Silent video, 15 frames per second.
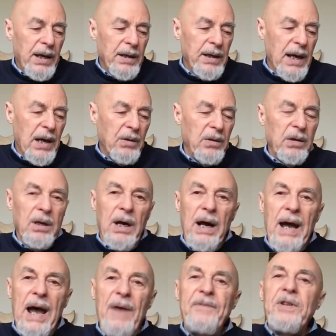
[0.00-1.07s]
Now, I
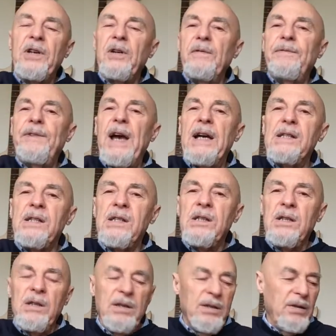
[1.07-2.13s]
have to confess
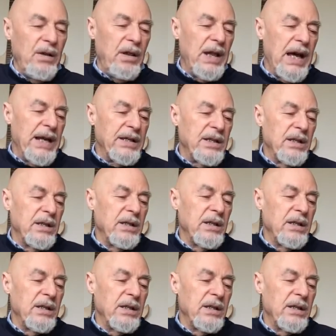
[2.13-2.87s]
that